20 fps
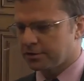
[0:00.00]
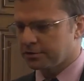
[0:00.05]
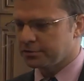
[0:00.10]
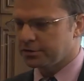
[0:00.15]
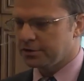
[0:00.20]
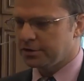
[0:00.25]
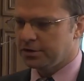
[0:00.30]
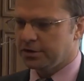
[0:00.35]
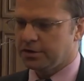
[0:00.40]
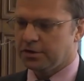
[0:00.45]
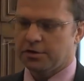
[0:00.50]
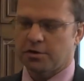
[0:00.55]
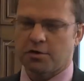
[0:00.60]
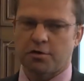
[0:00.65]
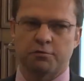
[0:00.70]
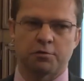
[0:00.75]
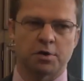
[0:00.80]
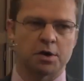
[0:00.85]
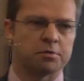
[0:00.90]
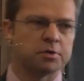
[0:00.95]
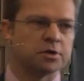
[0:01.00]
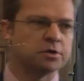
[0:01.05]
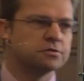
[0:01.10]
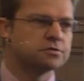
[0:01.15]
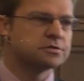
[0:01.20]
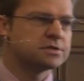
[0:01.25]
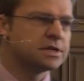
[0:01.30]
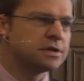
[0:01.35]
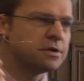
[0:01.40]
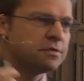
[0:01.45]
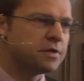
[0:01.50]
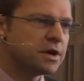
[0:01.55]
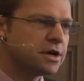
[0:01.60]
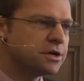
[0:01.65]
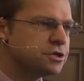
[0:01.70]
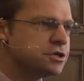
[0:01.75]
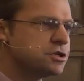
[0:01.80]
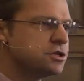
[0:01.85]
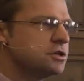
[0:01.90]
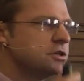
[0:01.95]
of of where we use
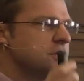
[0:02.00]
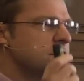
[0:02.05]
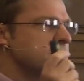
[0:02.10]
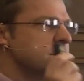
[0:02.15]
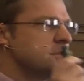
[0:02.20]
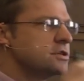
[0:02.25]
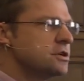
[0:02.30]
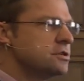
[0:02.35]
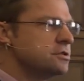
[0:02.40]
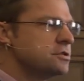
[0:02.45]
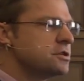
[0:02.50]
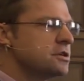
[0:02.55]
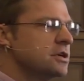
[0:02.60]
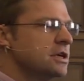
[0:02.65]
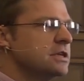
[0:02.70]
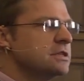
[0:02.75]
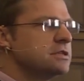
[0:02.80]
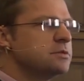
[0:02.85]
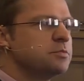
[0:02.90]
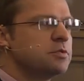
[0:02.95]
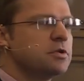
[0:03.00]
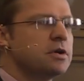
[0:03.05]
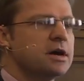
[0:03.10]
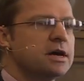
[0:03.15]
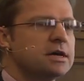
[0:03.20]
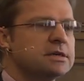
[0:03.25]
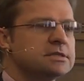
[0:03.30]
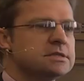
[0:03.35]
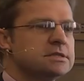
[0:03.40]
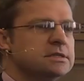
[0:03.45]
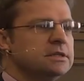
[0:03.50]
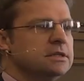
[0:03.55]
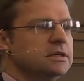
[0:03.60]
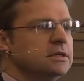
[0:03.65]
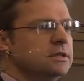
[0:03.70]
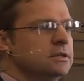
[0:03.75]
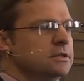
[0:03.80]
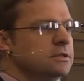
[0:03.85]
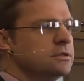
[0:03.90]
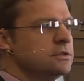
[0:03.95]
innovation and social enterprise
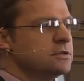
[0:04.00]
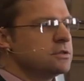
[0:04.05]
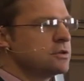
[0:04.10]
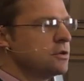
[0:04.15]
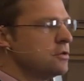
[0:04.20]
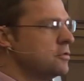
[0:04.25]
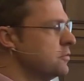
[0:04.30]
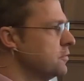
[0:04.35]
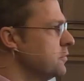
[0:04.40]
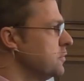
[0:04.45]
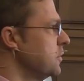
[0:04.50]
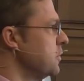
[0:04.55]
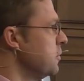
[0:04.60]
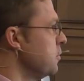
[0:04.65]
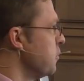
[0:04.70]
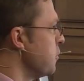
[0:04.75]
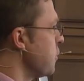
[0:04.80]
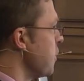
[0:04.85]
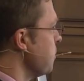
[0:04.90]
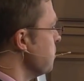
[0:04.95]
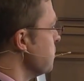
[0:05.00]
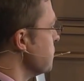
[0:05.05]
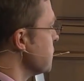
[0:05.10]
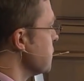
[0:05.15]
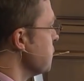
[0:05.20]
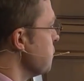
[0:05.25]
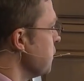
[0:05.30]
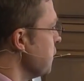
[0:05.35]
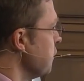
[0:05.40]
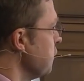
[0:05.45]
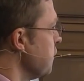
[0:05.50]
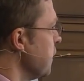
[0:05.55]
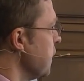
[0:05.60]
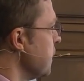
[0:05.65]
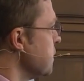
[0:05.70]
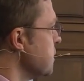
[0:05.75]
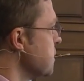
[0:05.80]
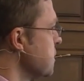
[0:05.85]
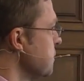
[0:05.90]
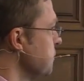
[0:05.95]
to solve problems that we
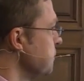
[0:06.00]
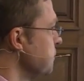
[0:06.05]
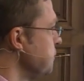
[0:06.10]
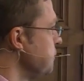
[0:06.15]
face.